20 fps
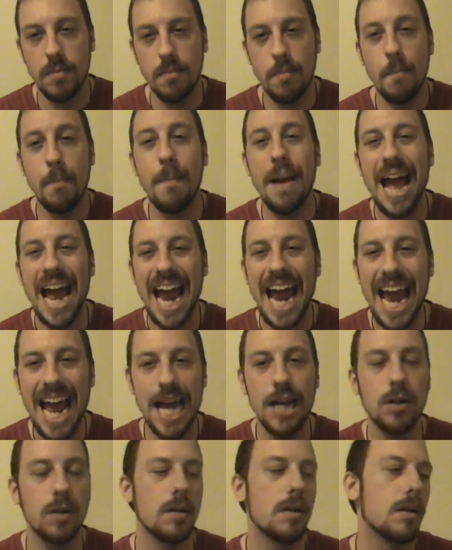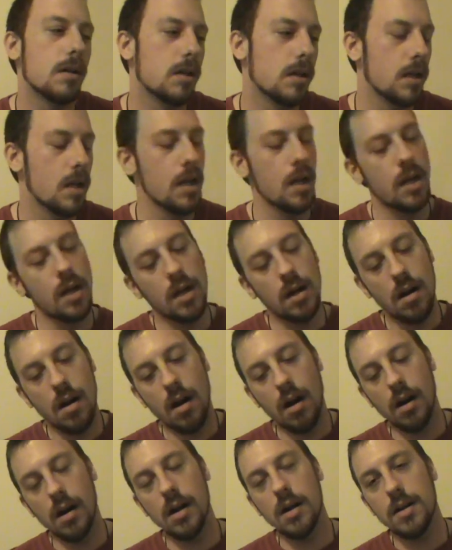Matter.
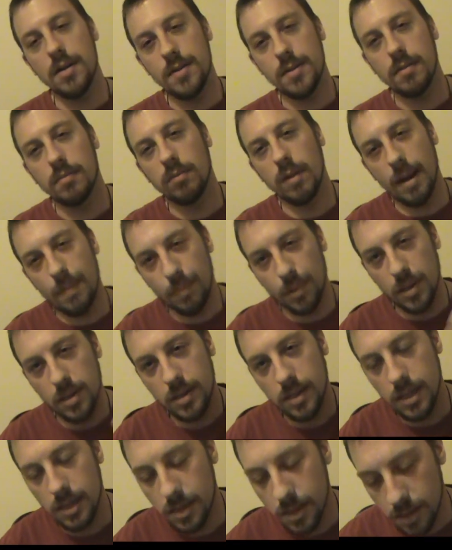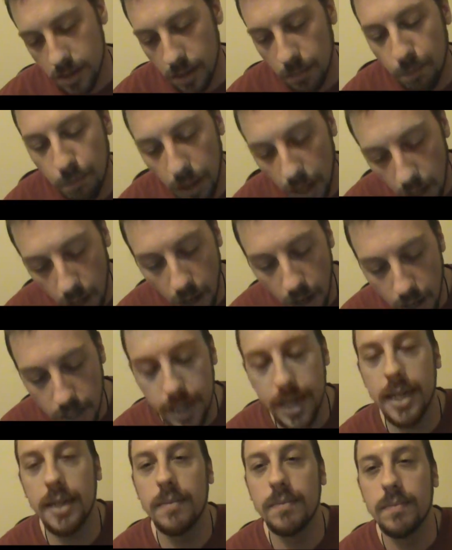Earth represents the
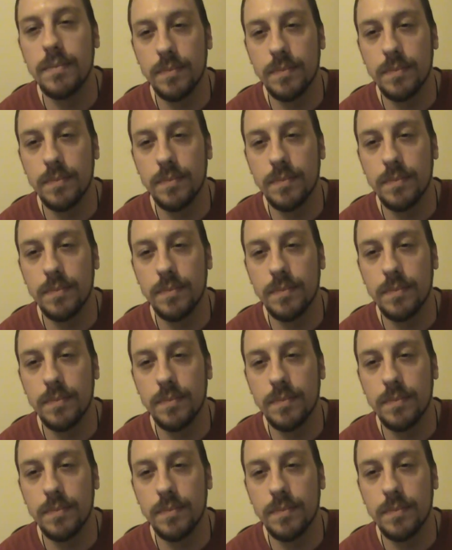body.